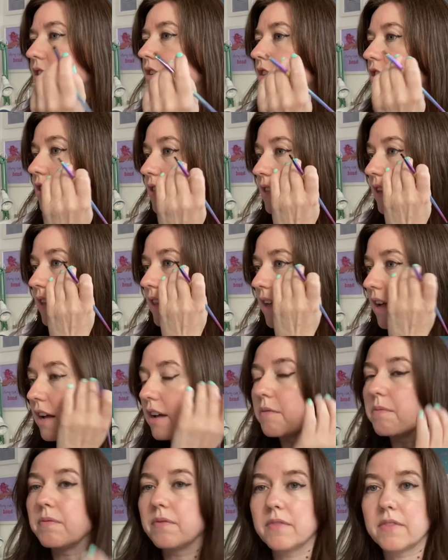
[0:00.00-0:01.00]
just like
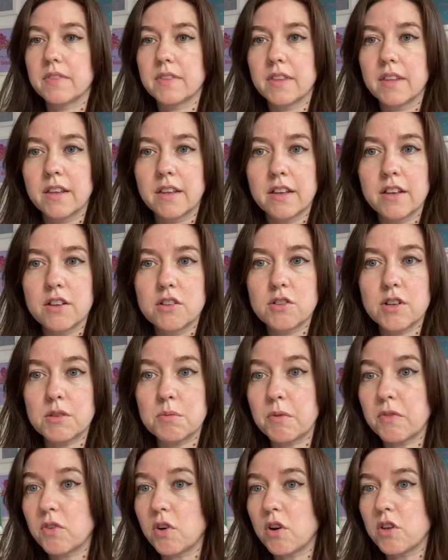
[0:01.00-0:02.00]
that. So that's
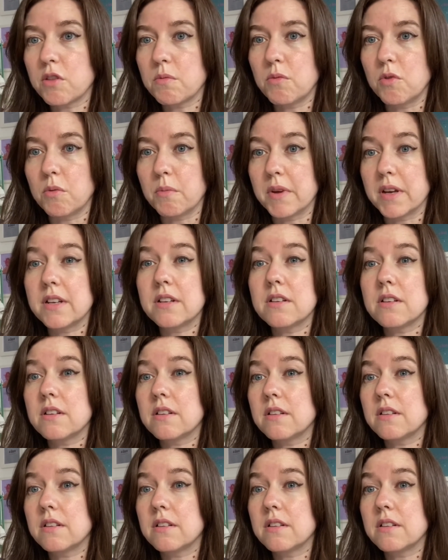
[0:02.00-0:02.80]
what I've got at the moment.